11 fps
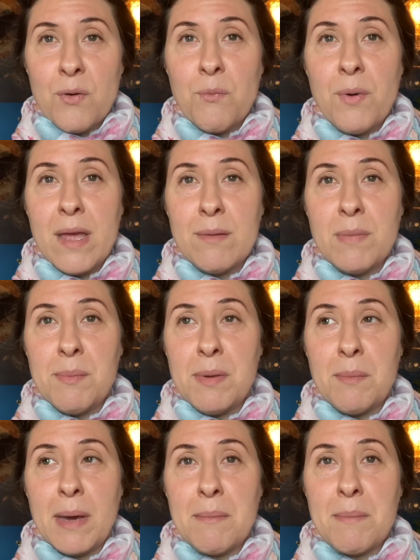when maybe
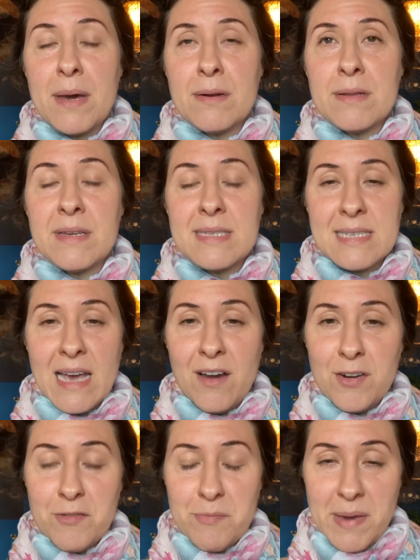my metal is
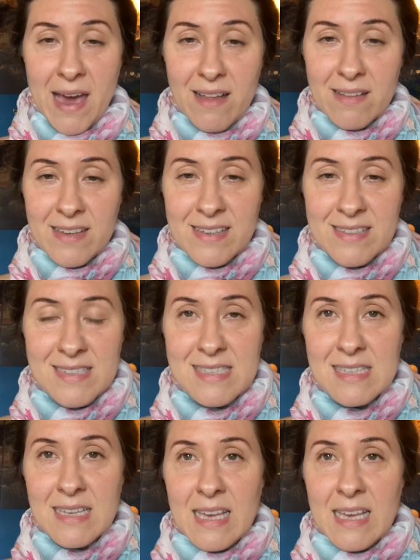out of balance